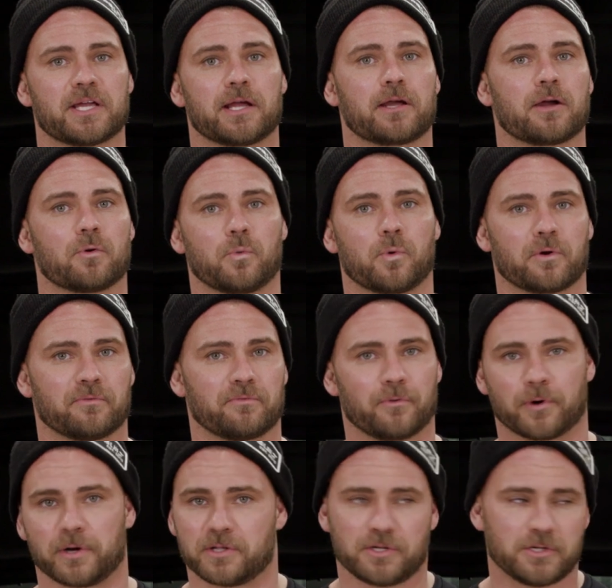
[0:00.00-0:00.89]
take our word
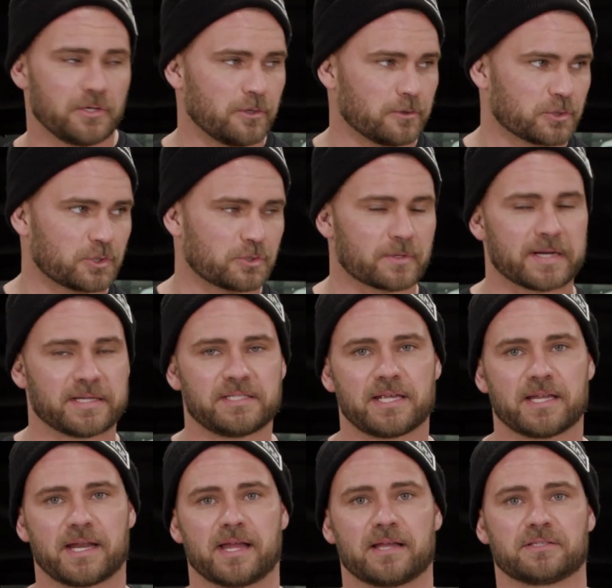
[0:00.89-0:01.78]
for it. You can go straight
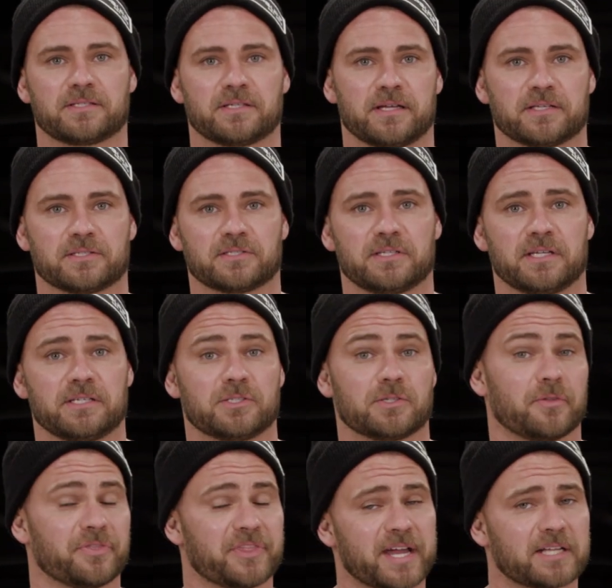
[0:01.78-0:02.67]
to S and S
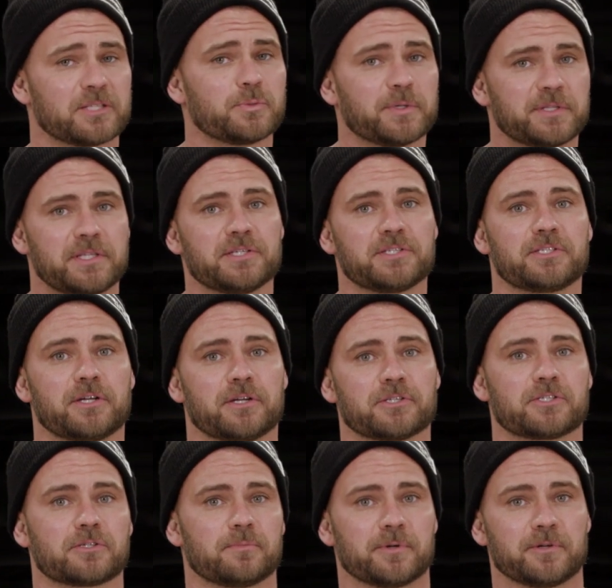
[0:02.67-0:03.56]
Diesel. That's what this
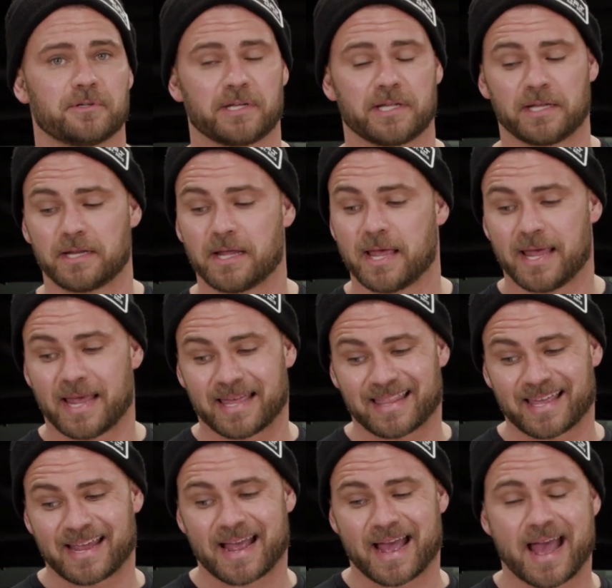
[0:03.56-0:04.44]
customer did,
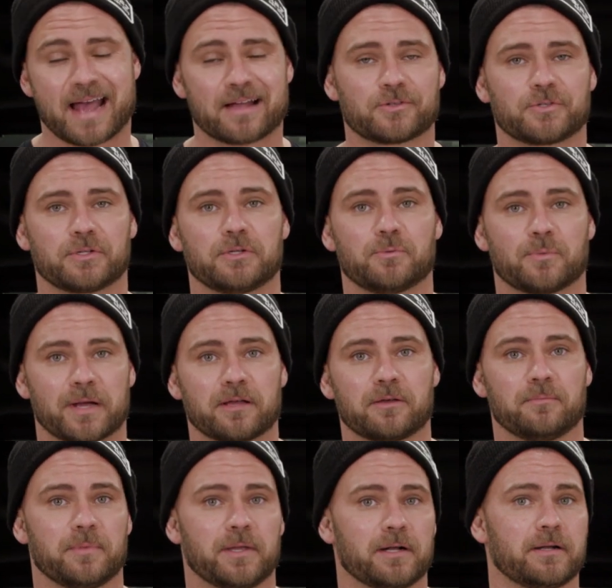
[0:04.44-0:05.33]
and they actually
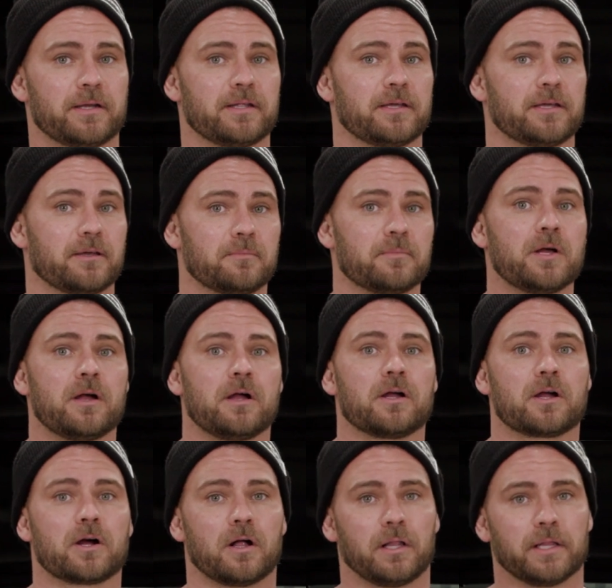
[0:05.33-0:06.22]
recommended him
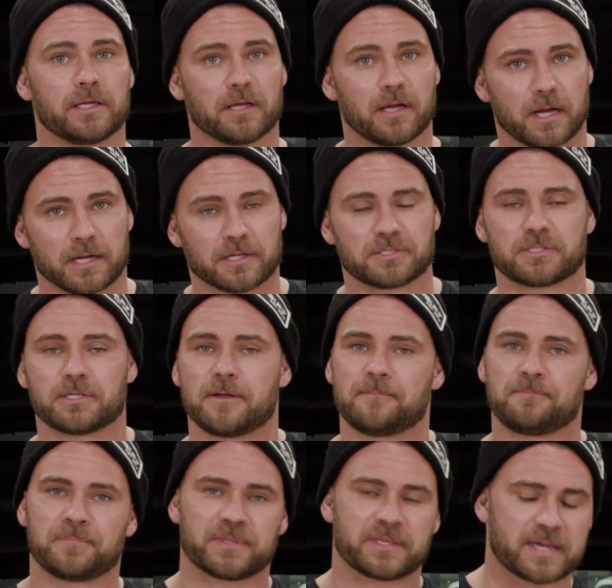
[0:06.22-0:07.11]
calling us.
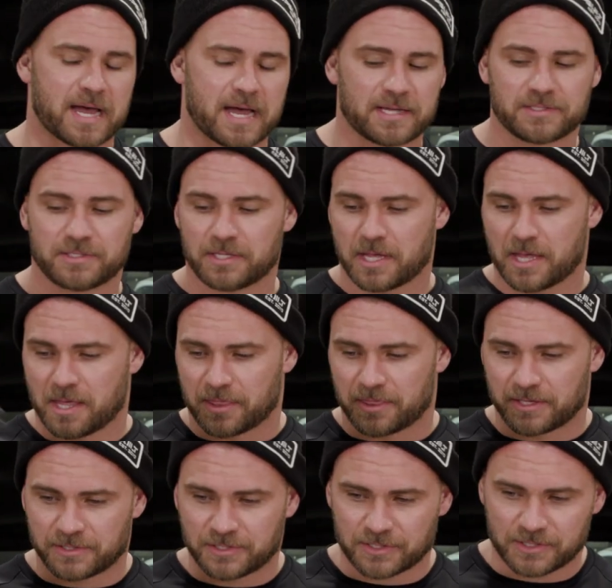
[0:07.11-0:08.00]
Guys,
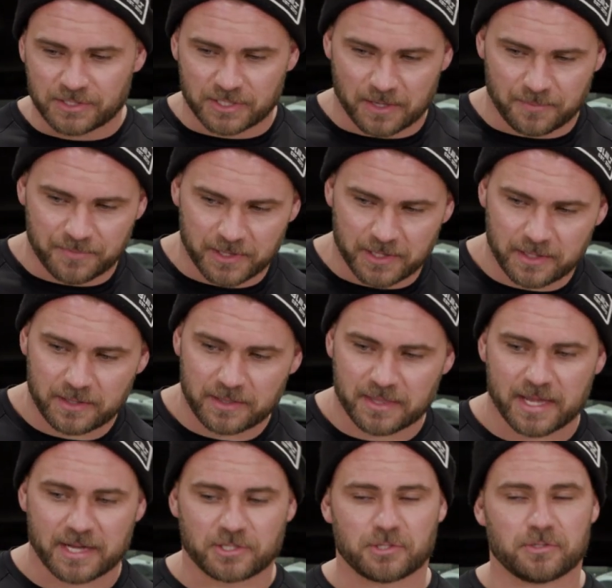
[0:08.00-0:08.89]
this is
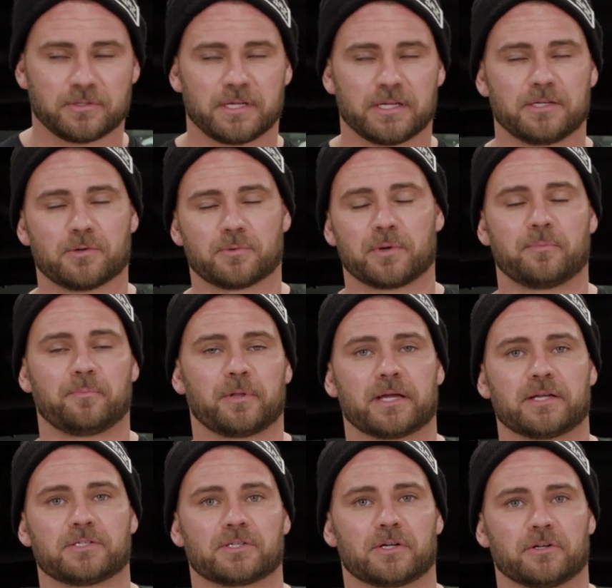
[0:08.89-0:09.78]
something that you need to
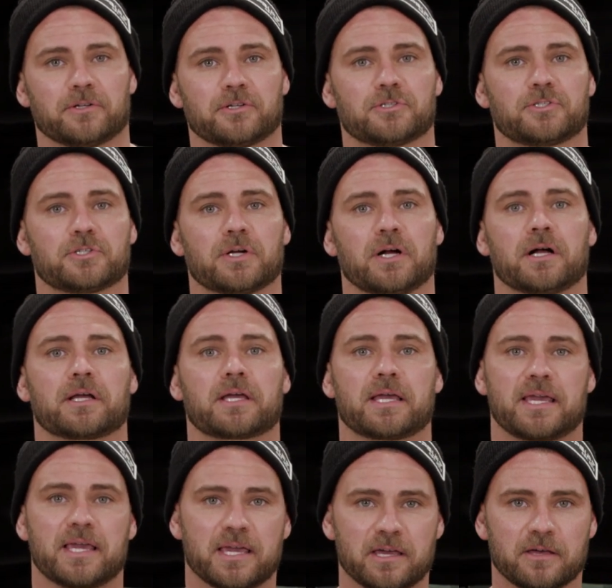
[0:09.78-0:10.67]
replace on your truck
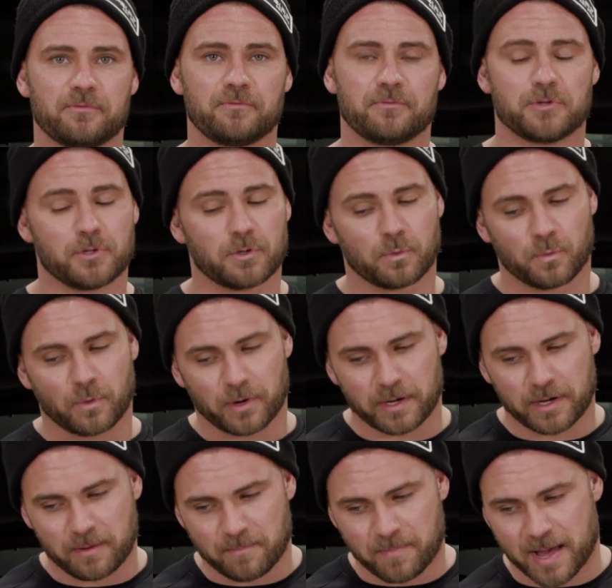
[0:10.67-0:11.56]
if you're
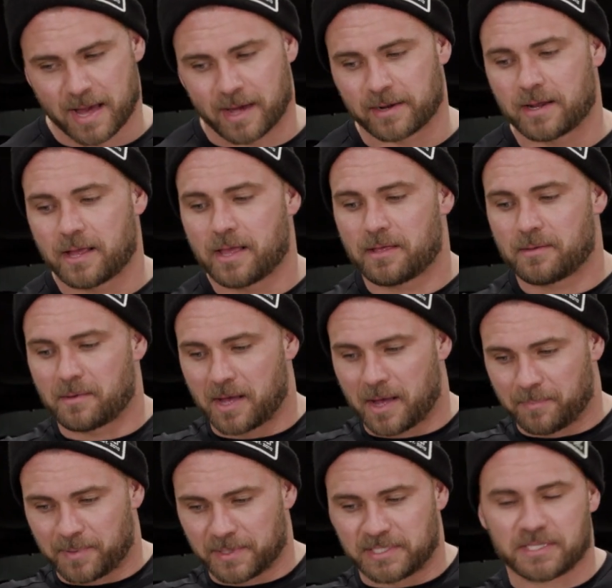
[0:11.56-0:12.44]
worried about
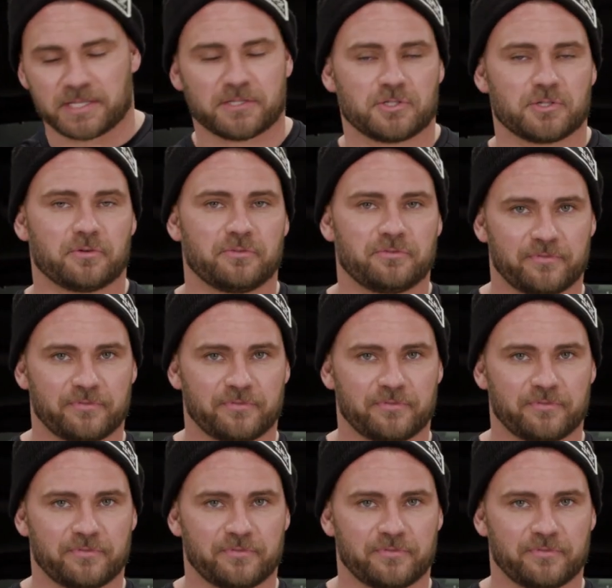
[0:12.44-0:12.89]
a potential